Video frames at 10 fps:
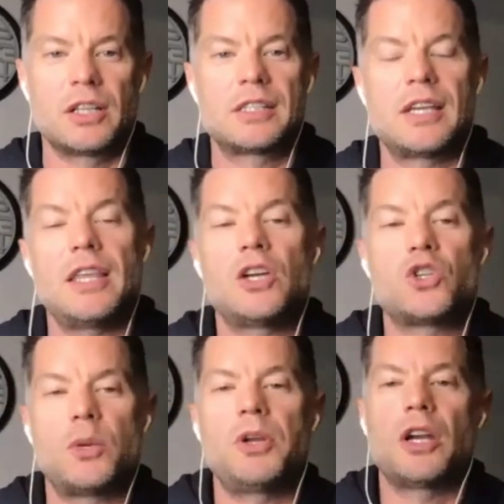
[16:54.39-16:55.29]
let's say they
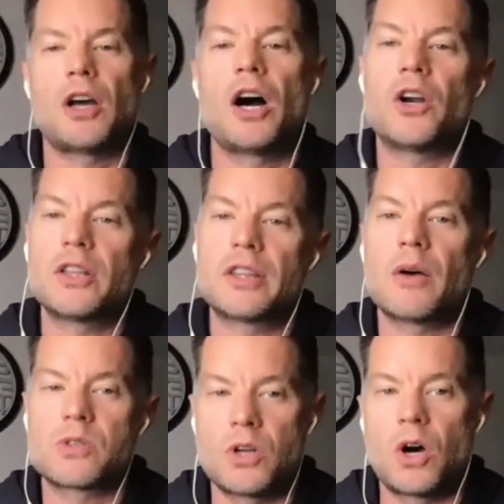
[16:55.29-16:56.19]
contributed
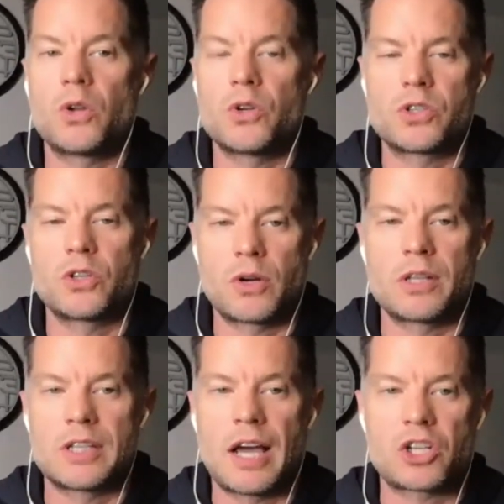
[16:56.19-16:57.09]
$100,000 to the
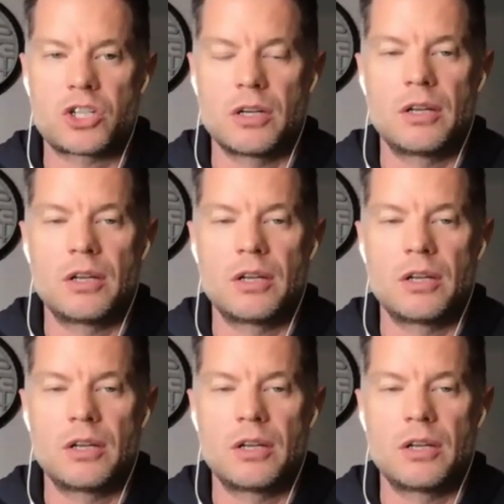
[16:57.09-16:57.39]
transaction.